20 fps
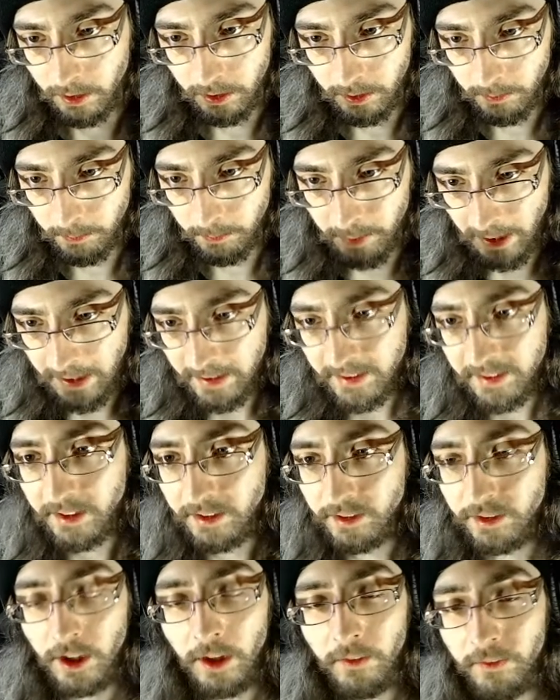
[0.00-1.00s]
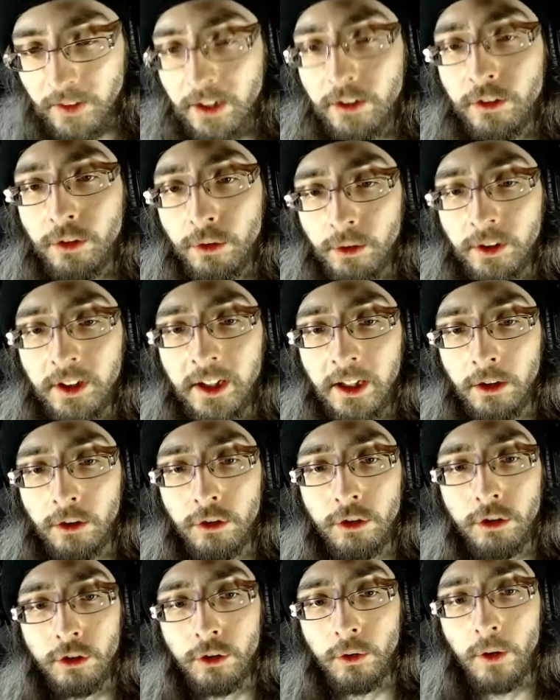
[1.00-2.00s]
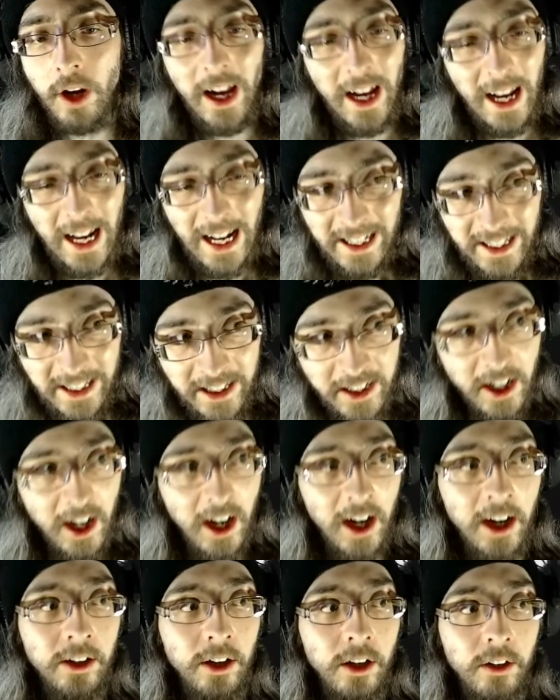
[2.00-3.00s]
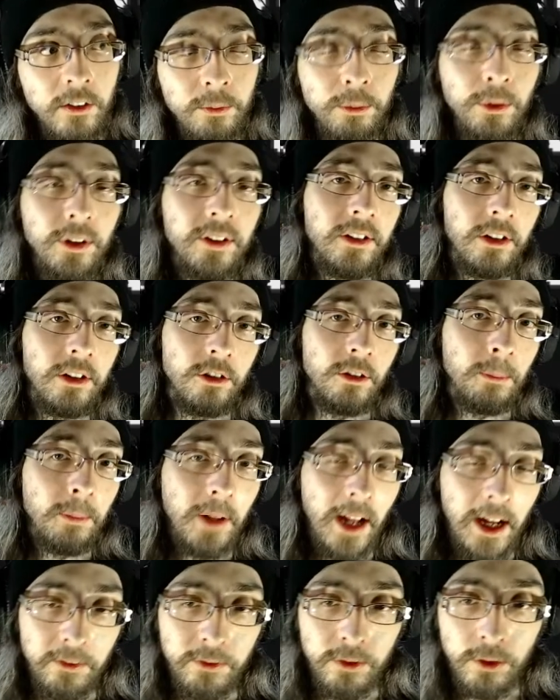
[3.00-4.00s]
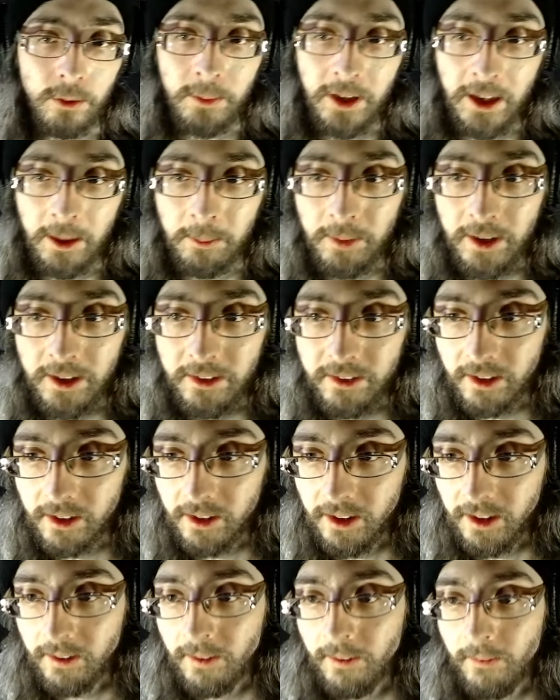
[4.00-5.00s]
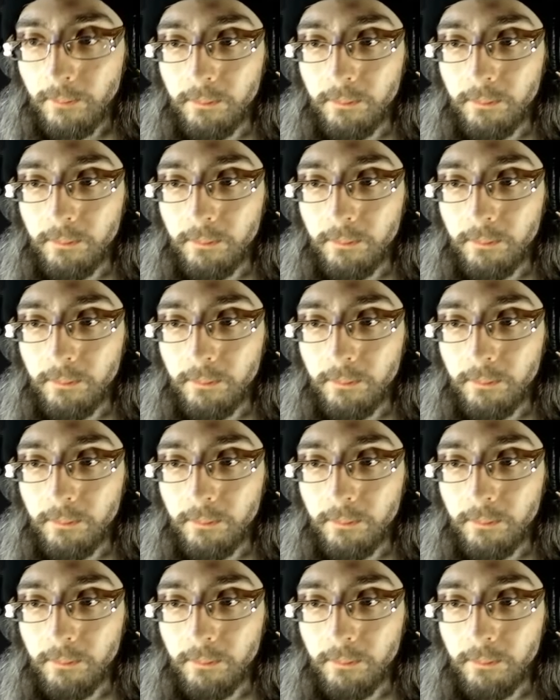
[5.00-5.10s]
basic stuff that you'll need to do any kind of precision platforming, basically.